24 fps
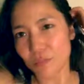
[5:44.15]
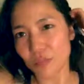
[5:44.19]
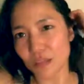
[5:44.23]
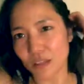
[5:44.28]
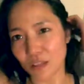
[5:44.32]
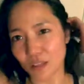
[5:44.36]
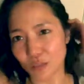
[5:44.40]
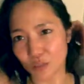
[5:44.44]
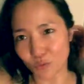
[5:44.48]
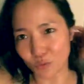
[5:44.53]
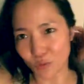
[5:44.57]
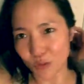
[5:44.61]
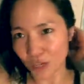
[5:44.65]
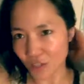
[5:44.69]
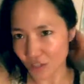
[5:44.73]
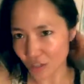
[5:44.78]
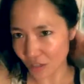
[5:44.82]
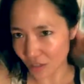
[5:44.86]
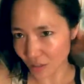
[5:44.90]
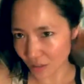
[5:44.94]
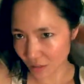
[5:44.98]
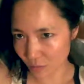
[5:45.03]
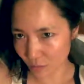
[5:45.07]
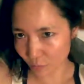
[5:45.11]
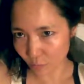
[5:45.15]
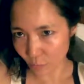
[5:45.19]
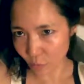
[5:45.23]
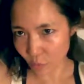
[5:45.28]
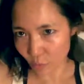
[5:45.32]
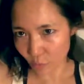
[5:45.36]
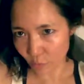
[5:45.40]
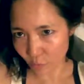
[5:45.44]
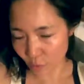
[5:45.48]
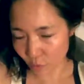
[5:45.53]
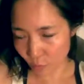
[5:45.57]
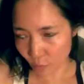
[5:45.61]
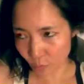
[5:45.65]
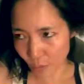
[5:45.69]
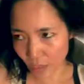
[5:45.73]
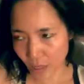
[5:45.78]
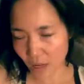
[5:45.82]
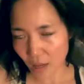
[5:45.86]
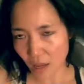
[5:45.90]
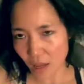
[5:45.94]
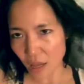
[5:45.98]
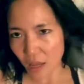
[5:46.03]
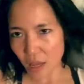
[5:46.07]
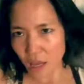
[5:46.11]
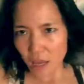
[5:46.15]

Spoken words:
and it's rich and it's beautiful. But